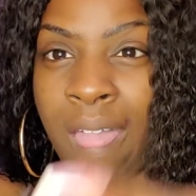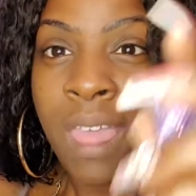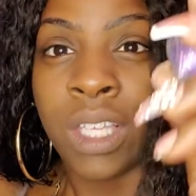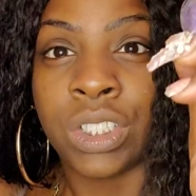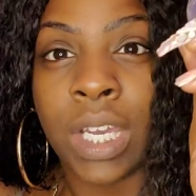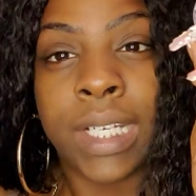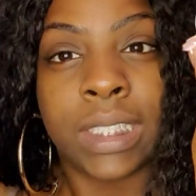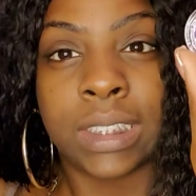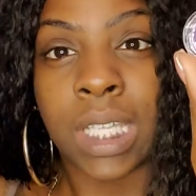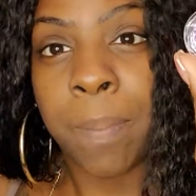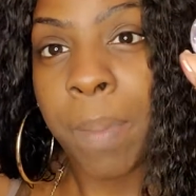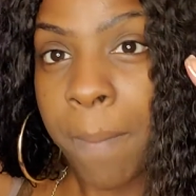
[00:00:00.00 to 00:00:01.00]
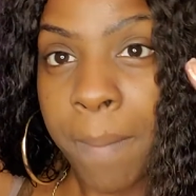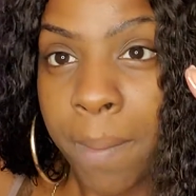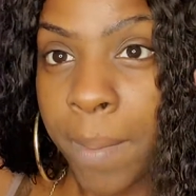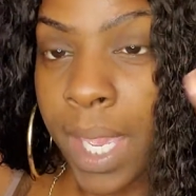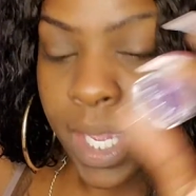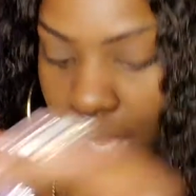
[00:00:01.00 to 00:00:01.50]
try to step up my
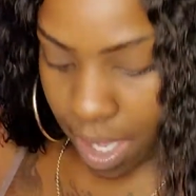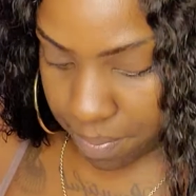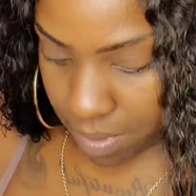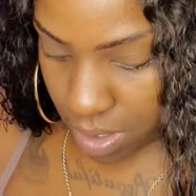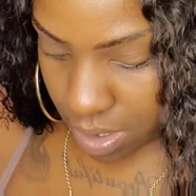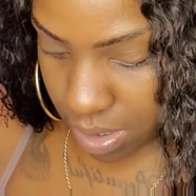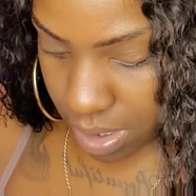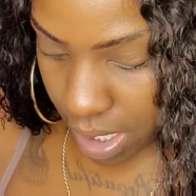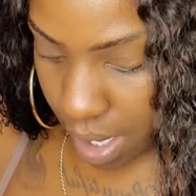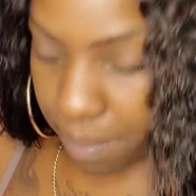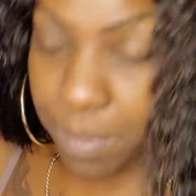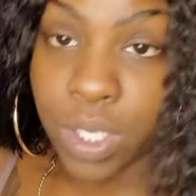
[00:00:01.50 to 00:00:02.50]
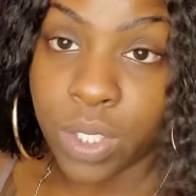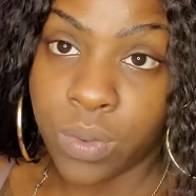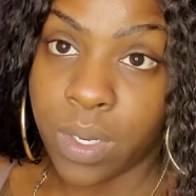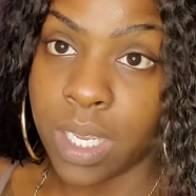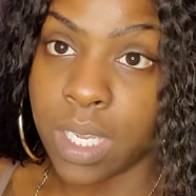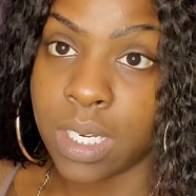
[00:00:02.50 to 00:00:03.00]
makeup looks that I'm
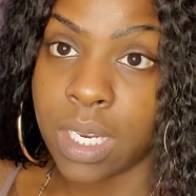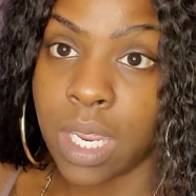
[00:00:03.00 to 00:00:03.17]
doing